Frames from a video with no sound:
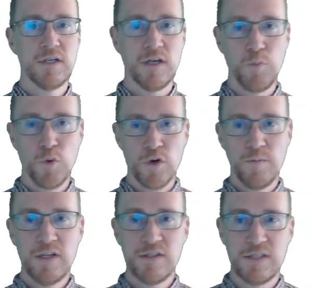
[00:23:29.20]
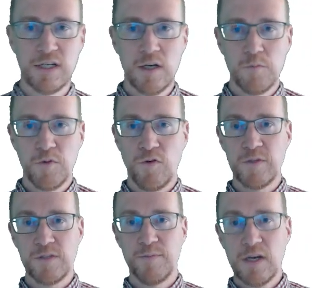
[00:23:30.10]
portability.
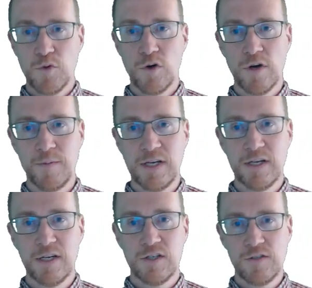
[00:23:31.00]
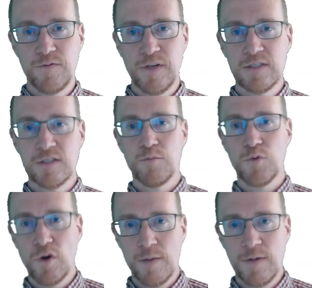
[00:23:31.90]
Performance metaprogramming just fixes the
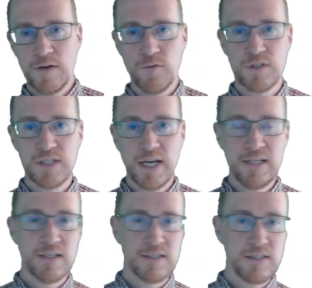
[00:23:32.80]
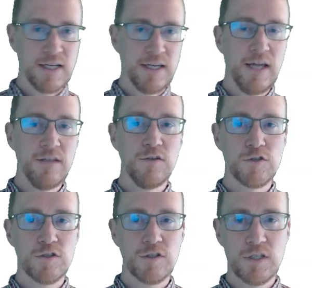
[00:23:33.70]
programming for scientists and end
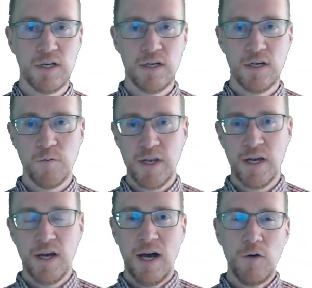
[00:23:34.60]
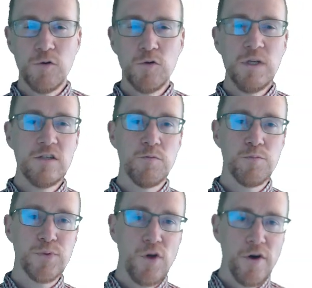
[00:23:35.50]
users, but how do we
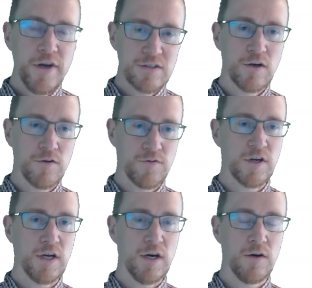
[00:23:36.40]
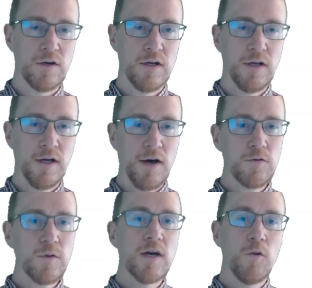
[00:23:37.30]
deploy software now? How do
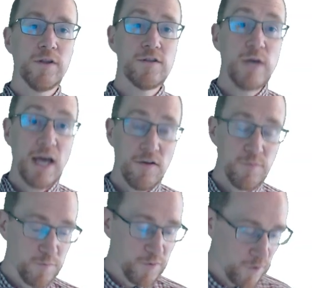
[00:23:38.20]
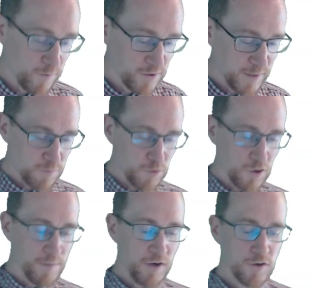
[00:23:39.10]
we, once we have the performance metaprogram,
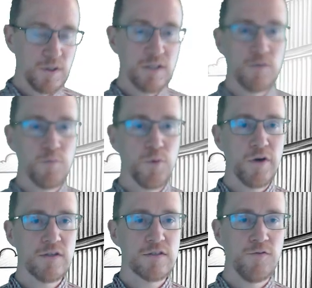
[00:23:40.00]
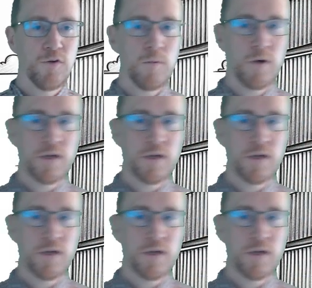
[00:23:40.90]
how do we deploy this forward?